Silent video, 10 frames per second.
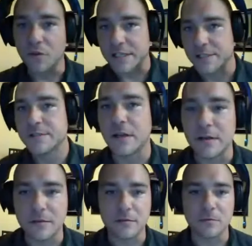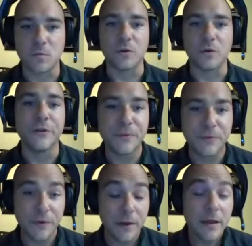on world news.
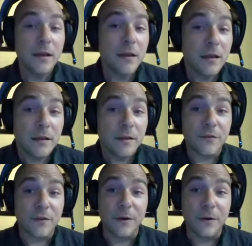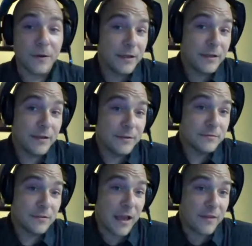So
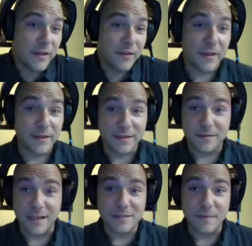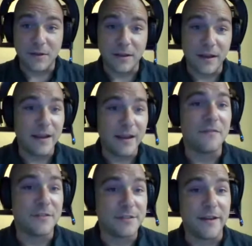I think that that's about all I have to
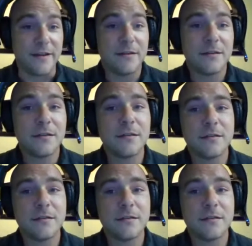say. And that's